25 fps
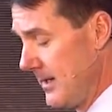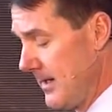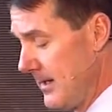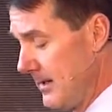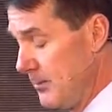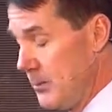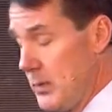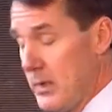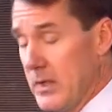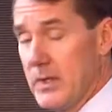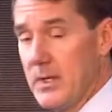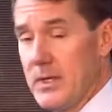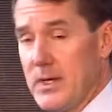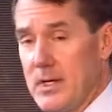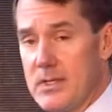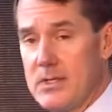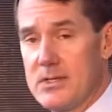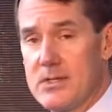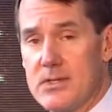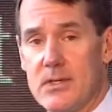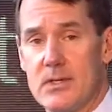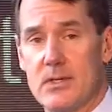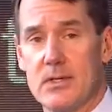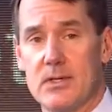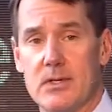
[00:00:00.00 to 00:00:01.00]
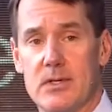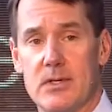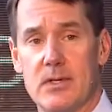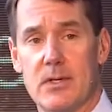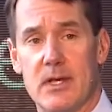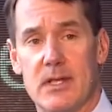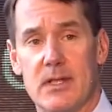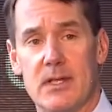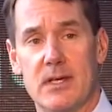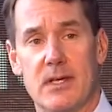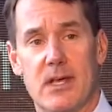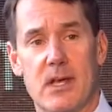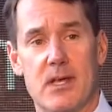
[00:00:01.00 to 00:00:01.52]
buildings in
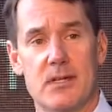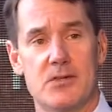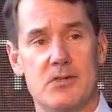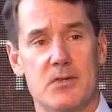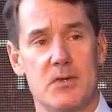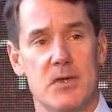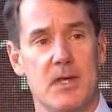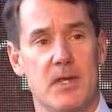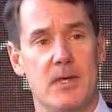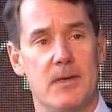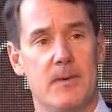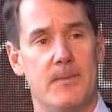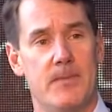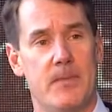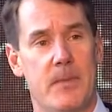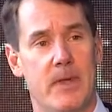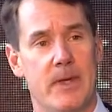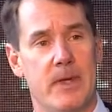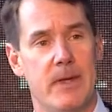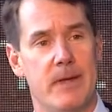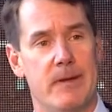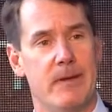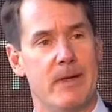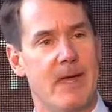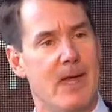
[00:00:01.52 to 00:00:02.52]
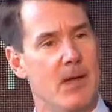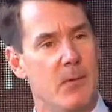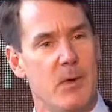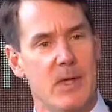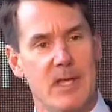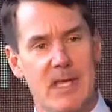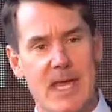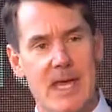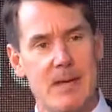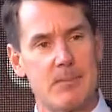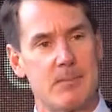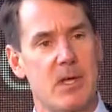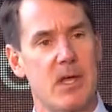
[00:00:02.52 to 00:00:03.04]
the country. And we
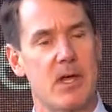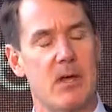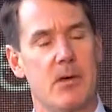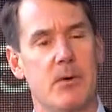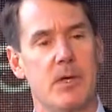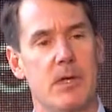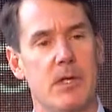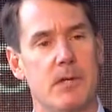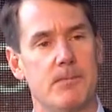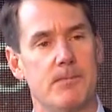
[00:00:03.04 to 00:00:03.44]
kept going.